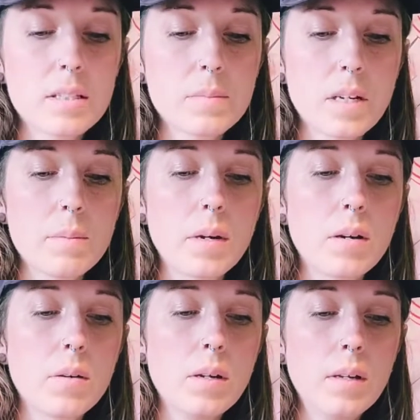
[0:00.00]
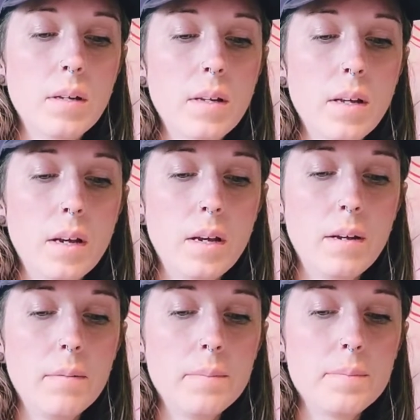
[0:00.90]
some time out,
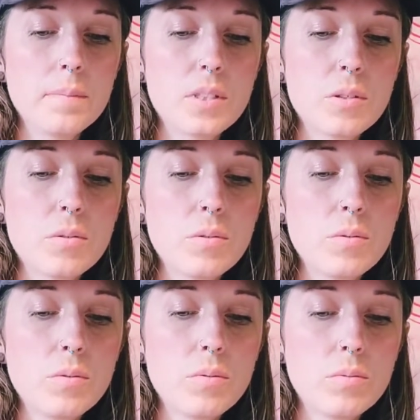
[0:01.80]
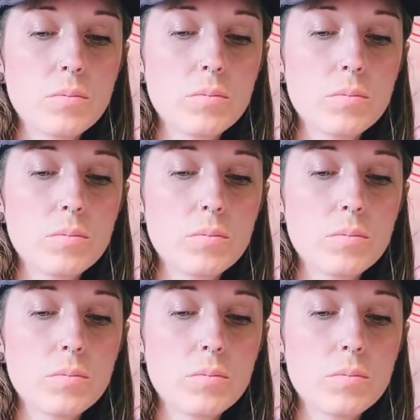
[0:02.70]
to